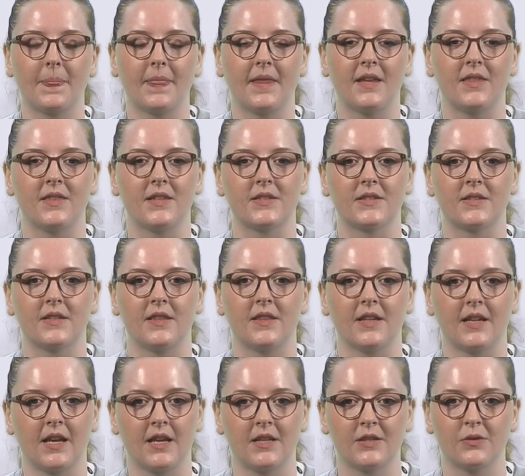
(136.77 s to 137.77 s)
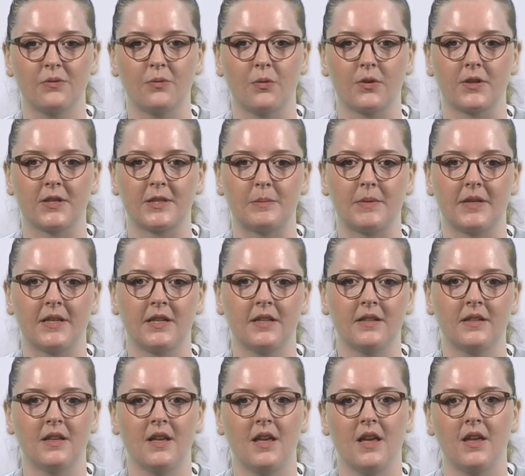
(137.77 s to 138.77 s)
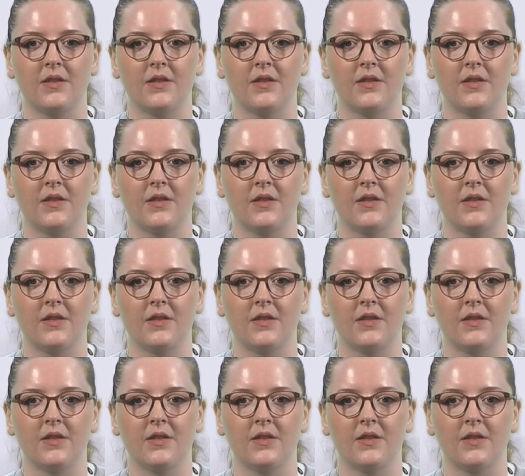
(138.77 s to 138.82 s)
In the case of water splitting,